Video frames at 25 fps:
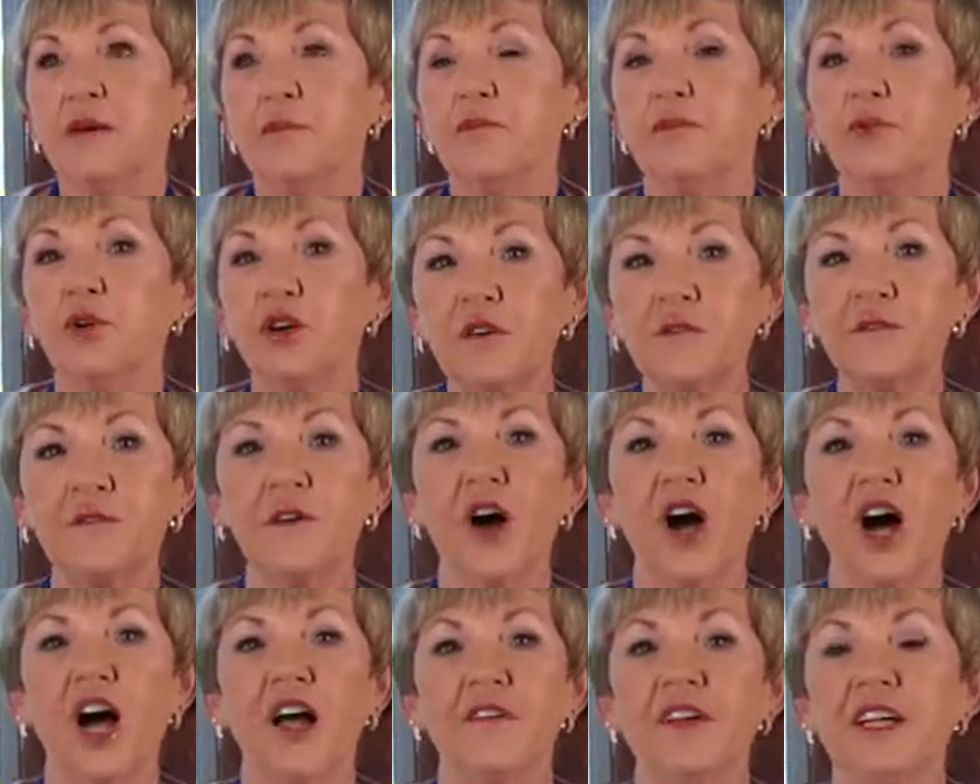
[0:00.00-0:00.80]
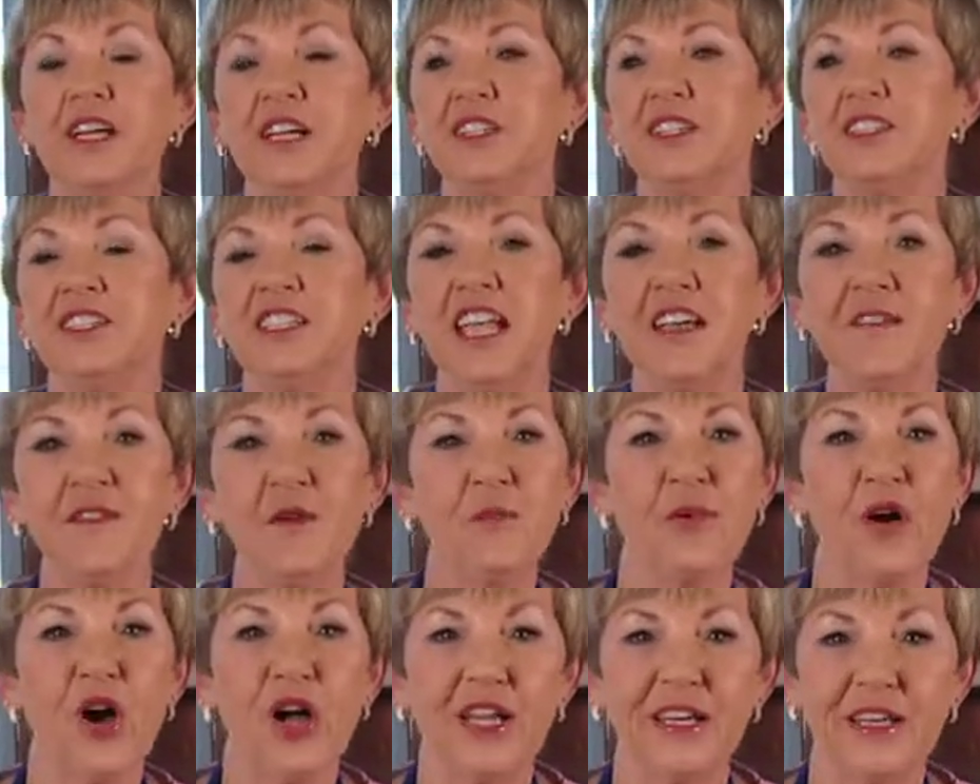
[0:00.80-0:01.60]
Book 5, never
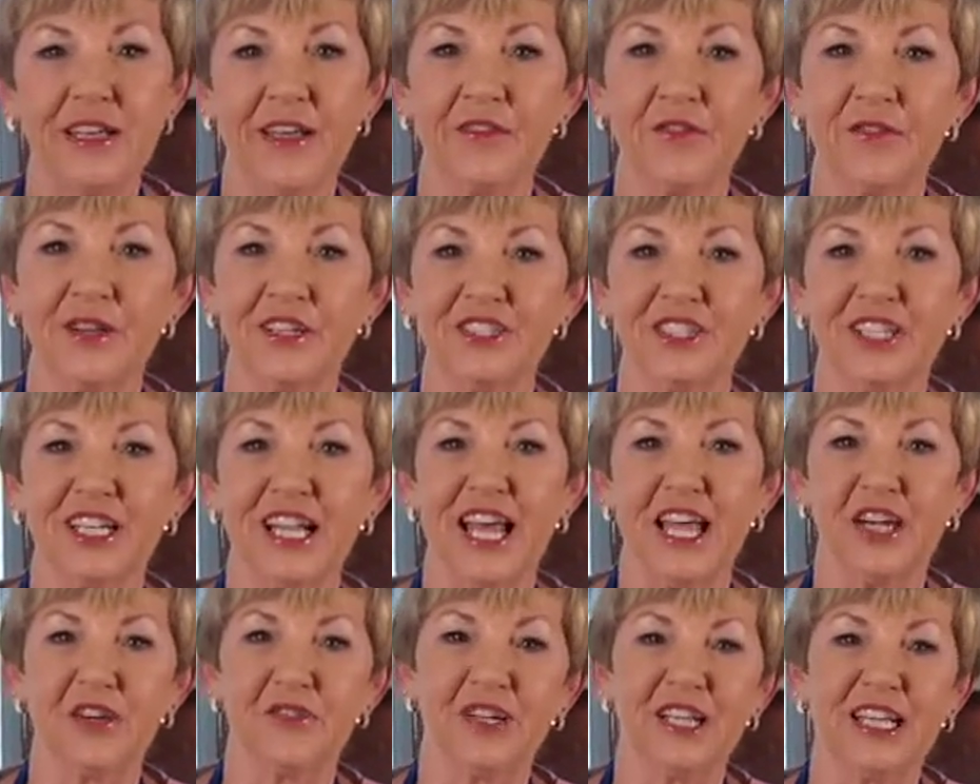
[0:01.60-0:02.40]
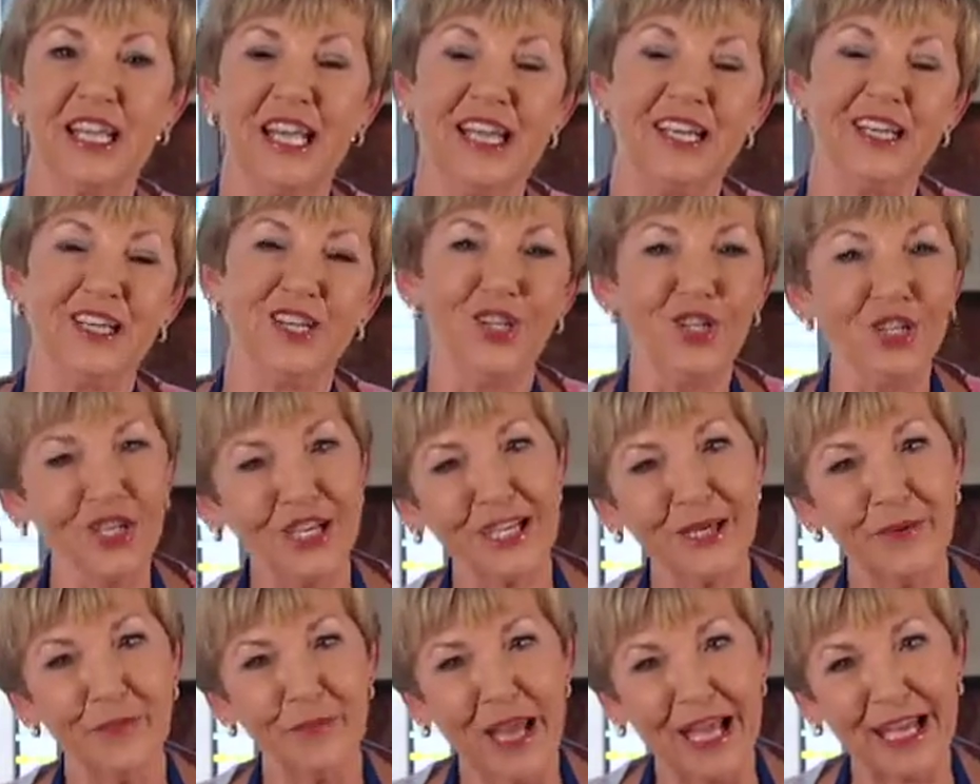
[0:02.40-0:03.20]
buy another enchilada again. You
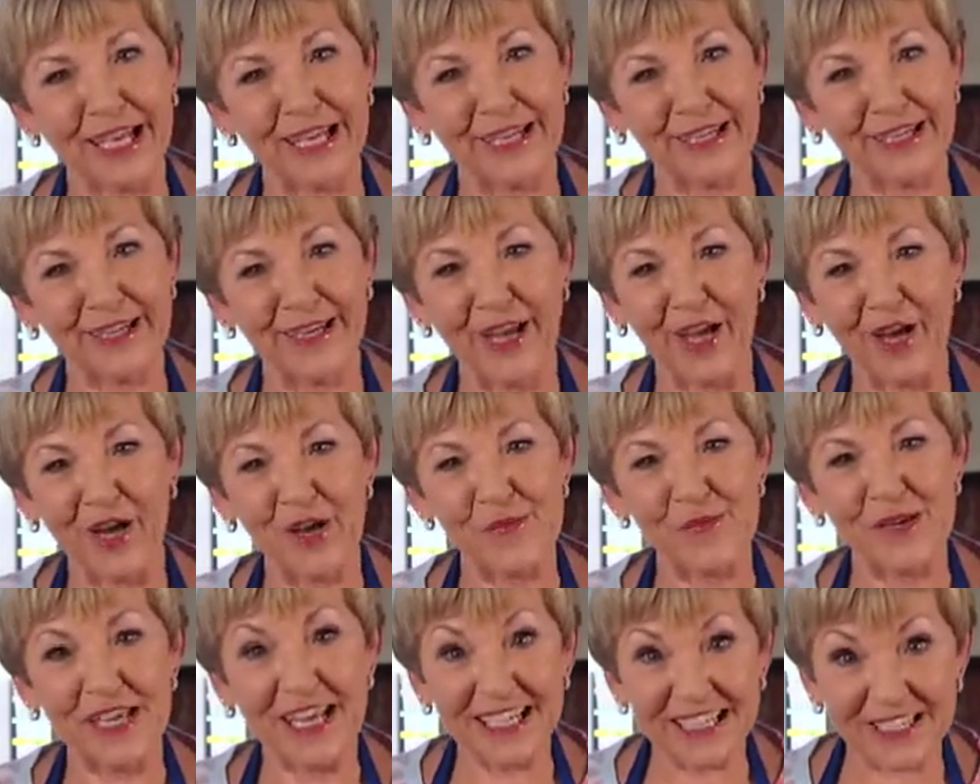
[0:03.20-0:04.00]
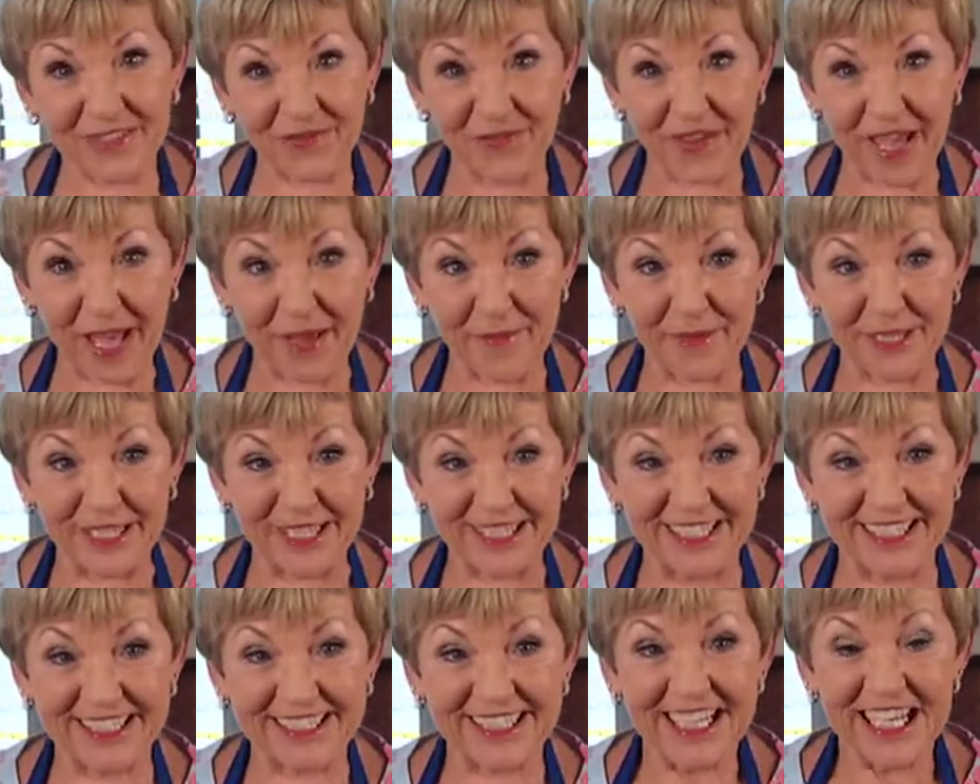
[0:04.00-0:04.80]
can make it at home. It's
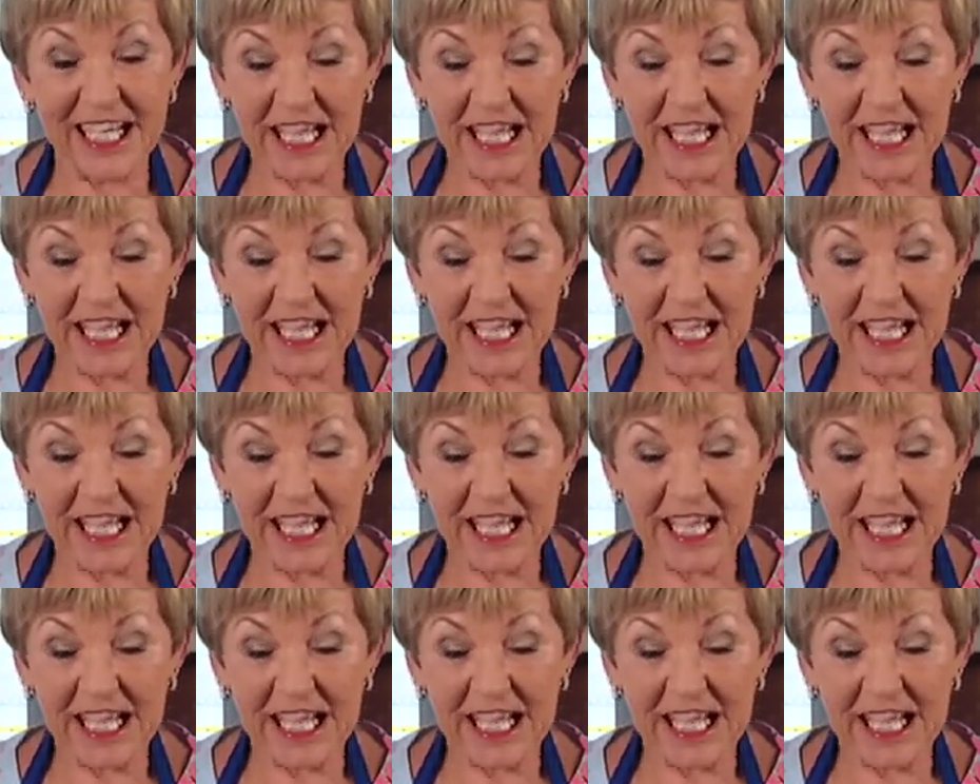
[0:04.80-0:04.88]
fabulous.